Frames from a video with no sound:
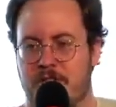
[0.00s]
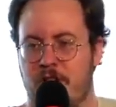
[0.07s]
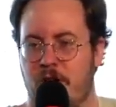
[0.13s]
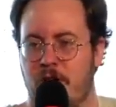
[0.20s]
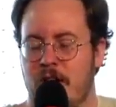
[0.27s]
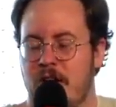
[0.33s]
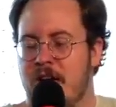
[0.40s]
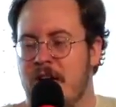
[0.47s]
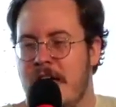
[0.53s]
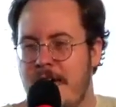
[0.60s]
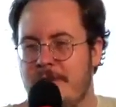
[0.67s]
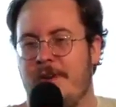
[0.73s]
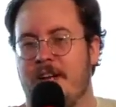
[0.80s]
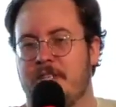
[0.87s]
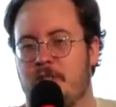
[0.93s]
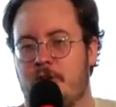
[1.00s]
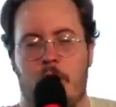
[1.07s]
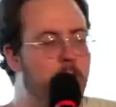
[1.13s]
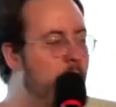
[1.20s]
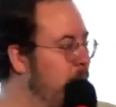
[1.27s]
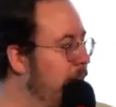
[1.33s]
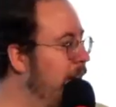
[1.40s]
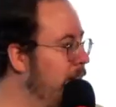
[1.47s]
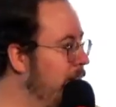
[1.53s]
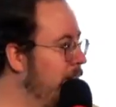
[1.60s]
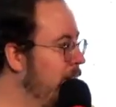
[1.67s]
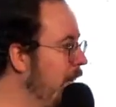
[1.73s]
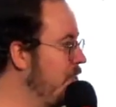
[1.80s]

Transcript: So if I start bleeding,